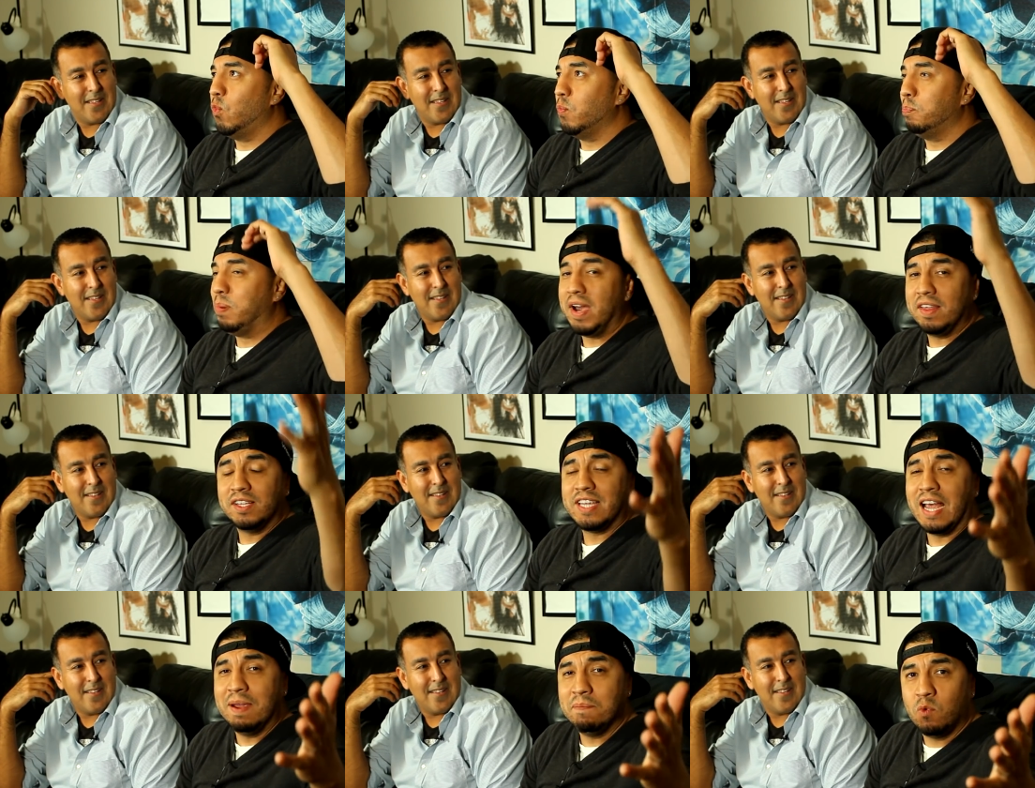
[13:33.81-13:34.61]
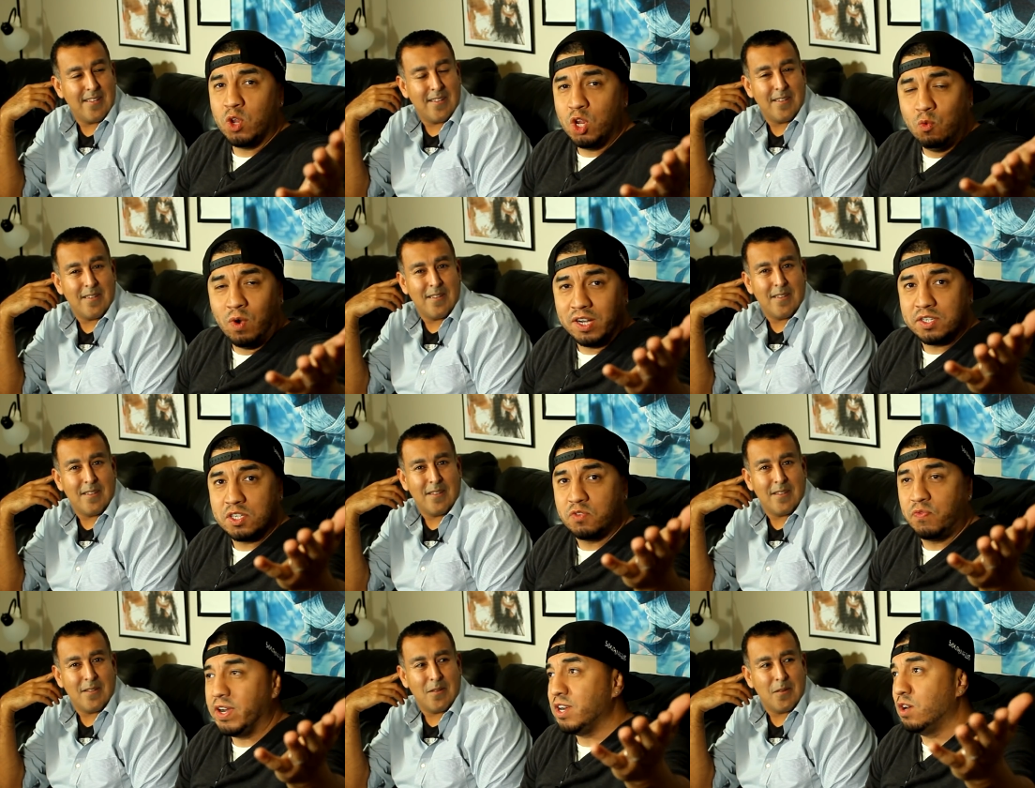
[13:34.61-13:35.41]
Speaker 1: By the time you watch
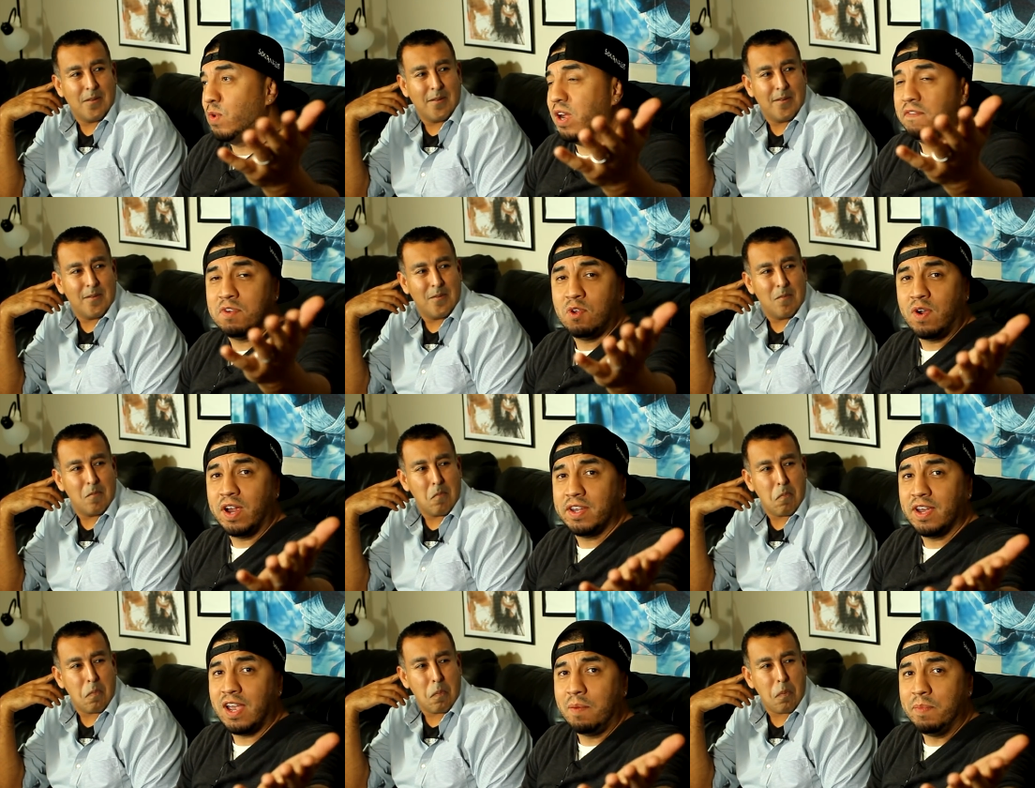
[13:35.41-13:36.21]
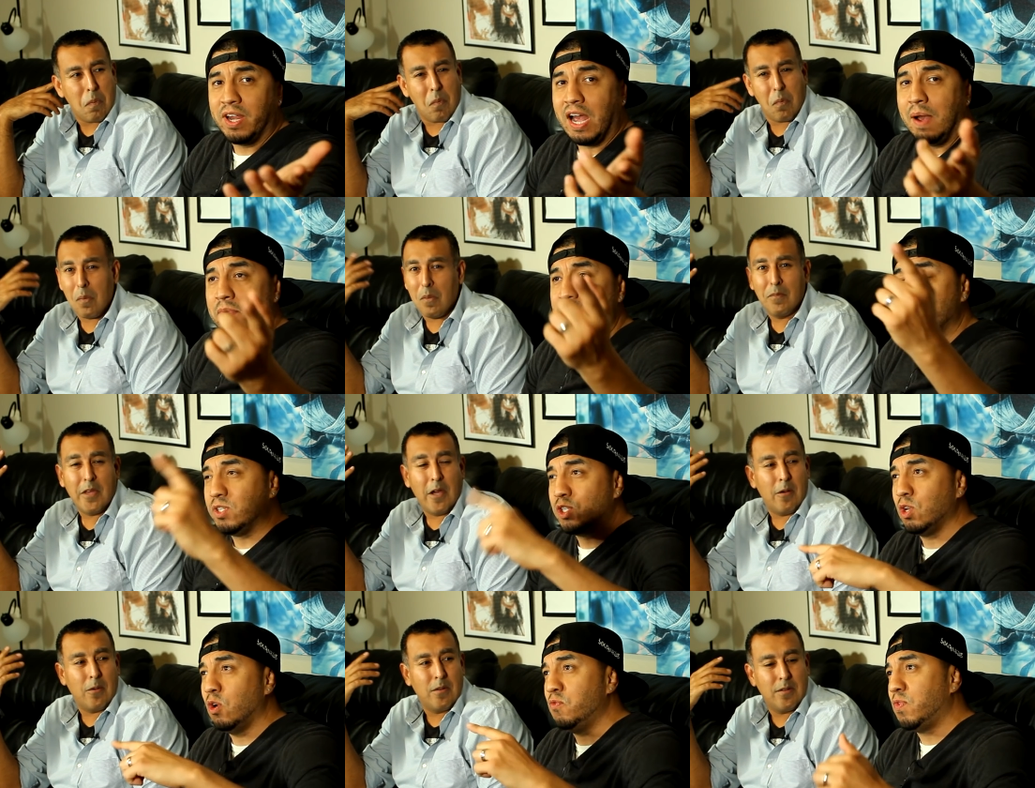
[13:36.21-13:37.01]
this video, we have no idea how many comments. But
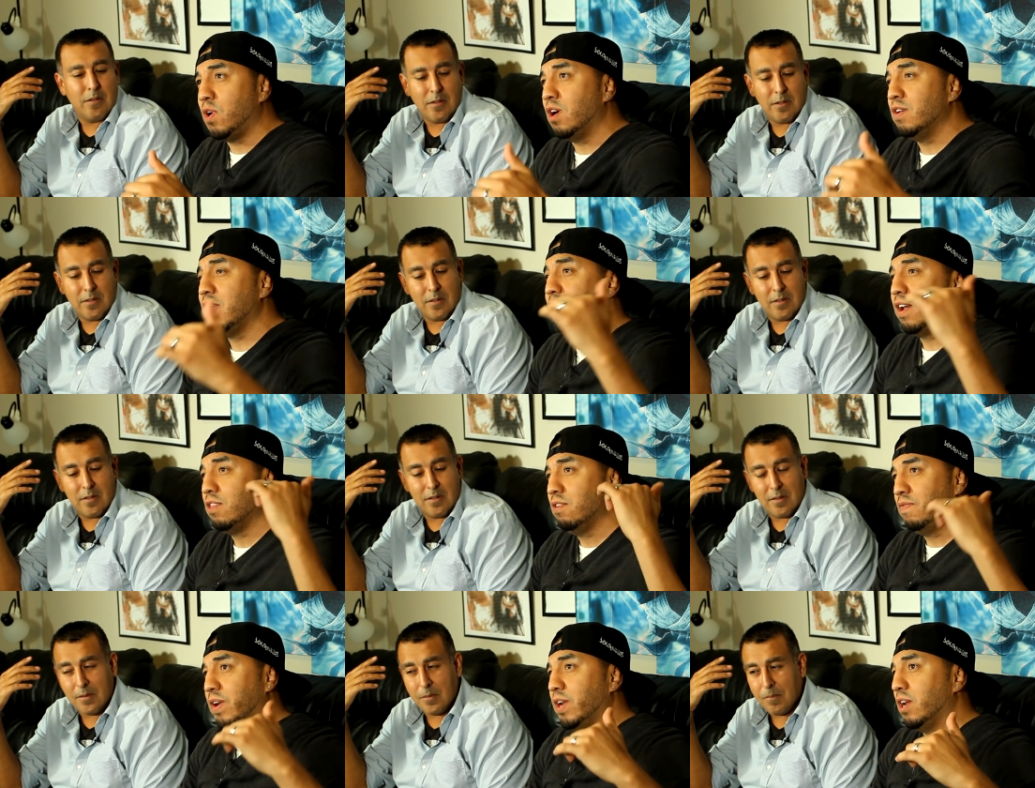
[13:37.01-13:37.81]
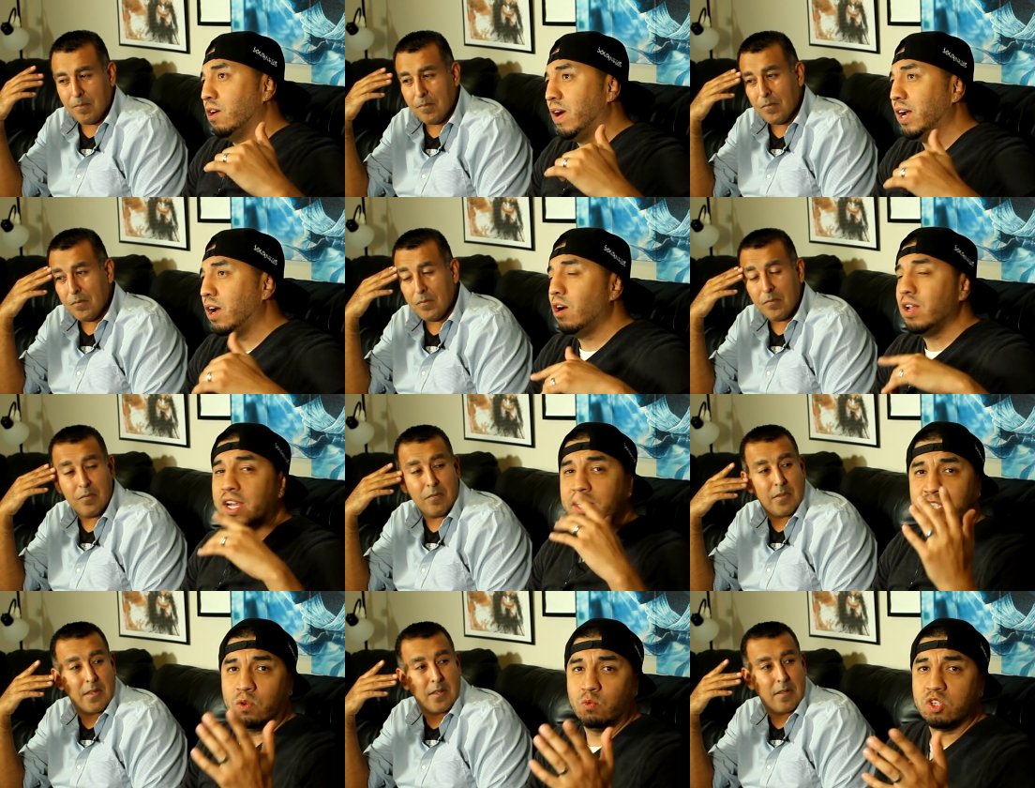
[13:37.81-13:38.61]
no. so far, that other video, I, all I
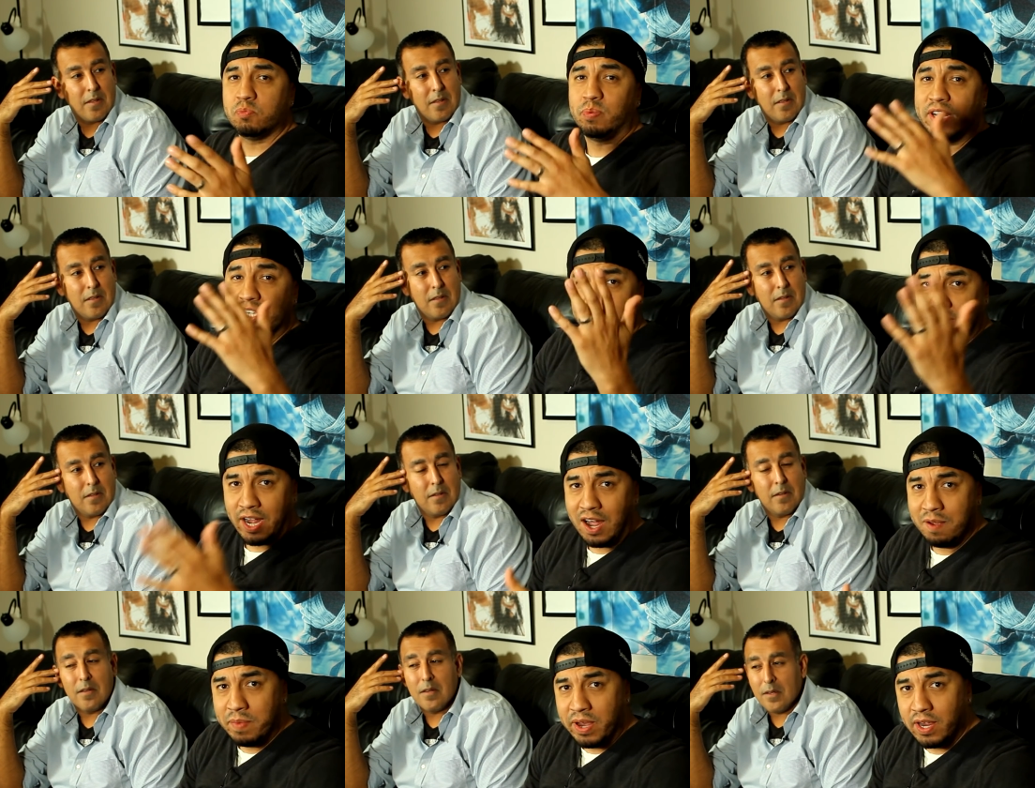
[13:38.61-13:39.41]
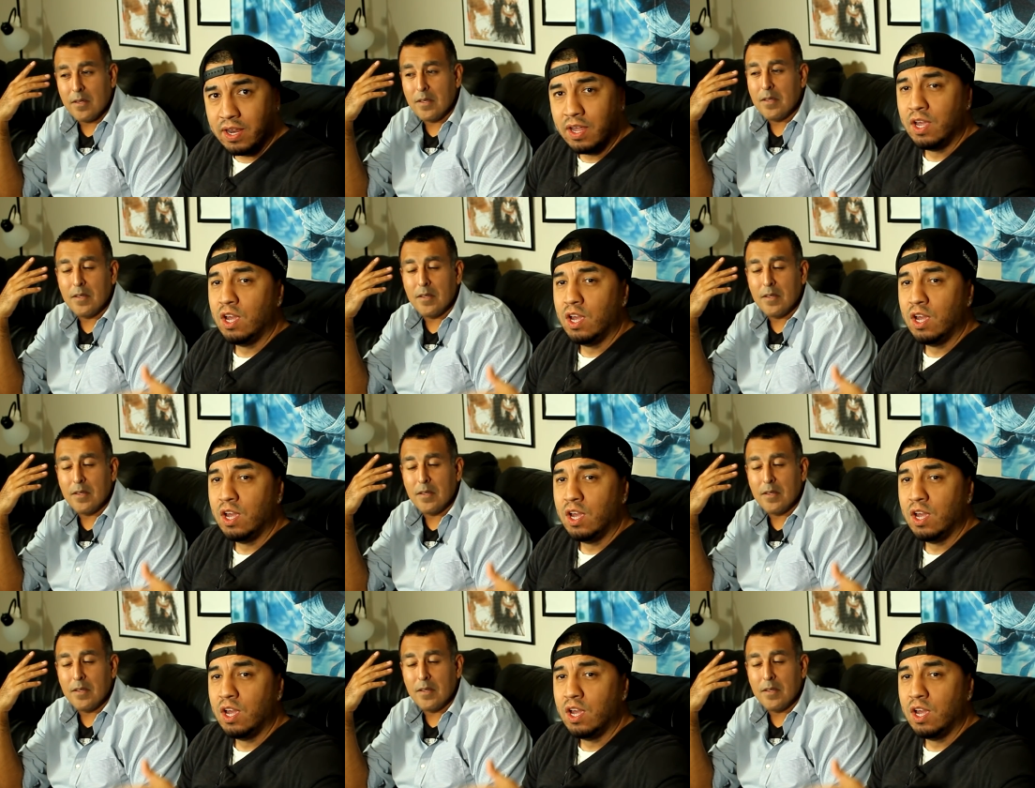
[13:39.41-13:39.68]
said was place a comment.